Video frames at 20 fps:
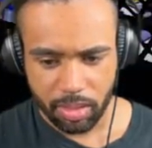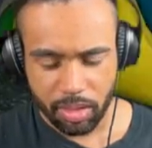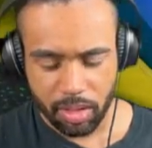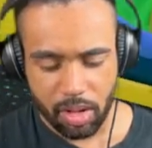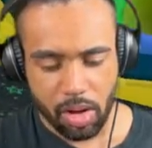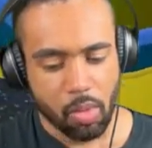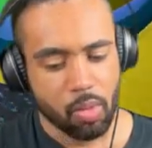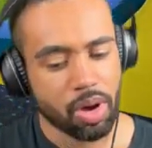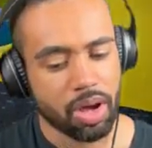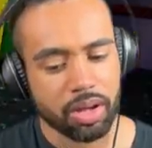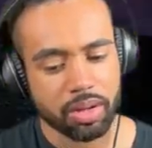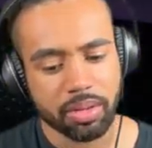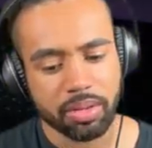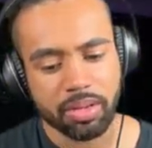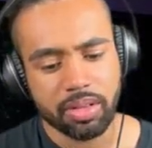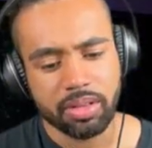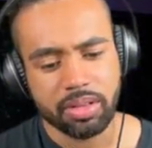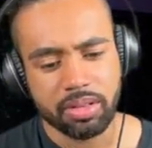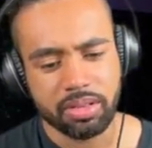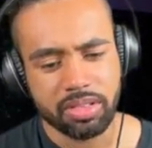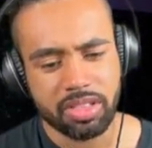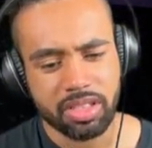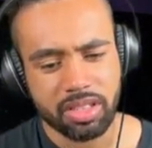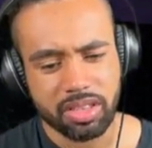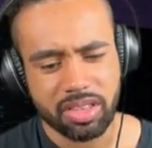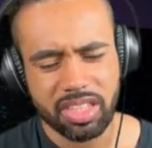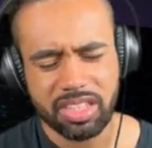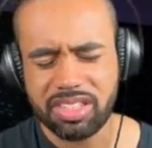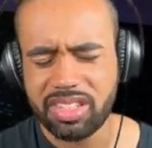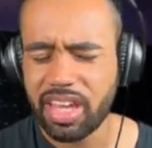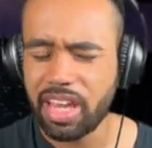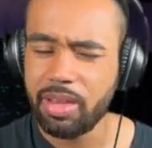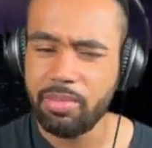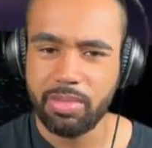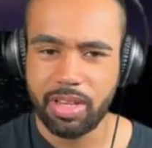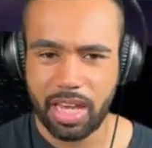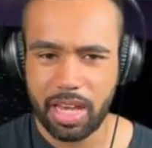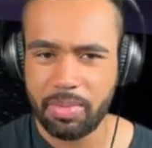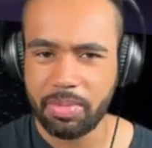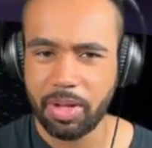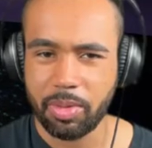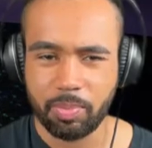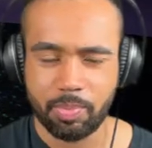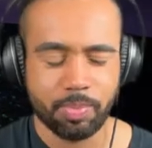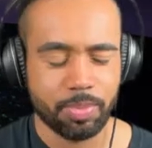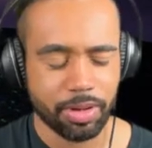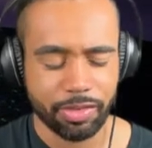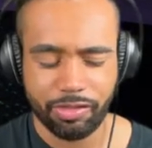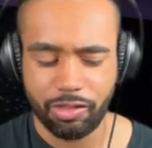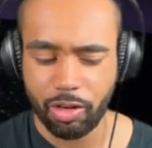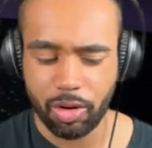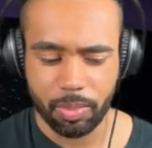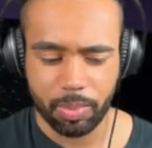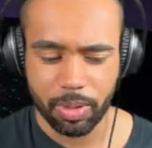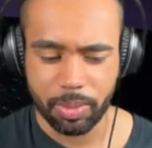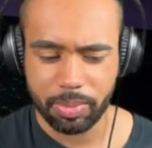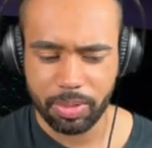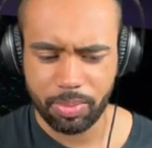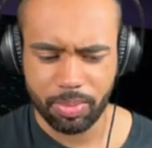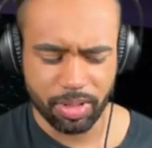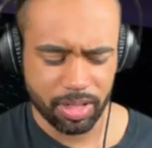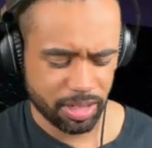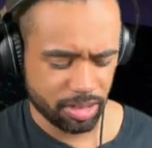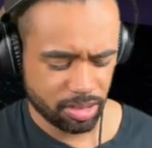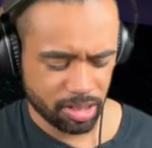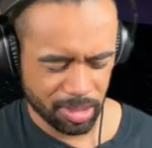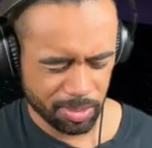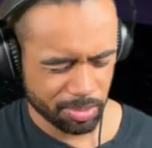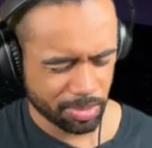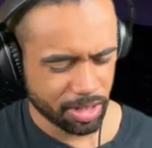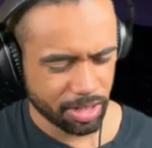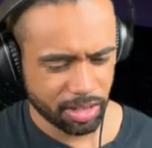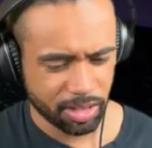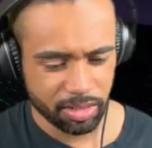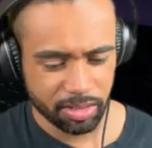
Well, this game came out before Poppy Playtime, right?